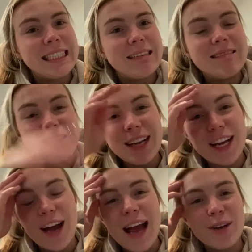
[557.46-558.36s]
oh,
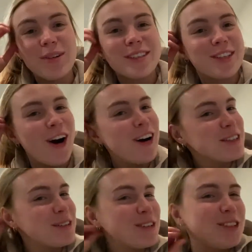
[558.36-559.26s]
like I had no one to talk
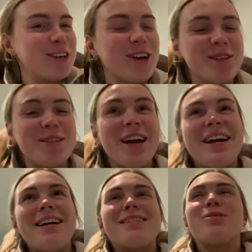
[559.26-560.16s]
to. I was just talking
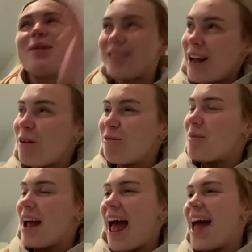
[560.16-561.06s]
to myself in
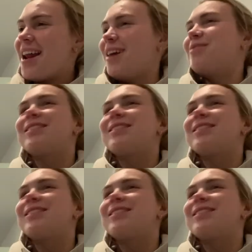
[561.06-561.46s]
my head, and I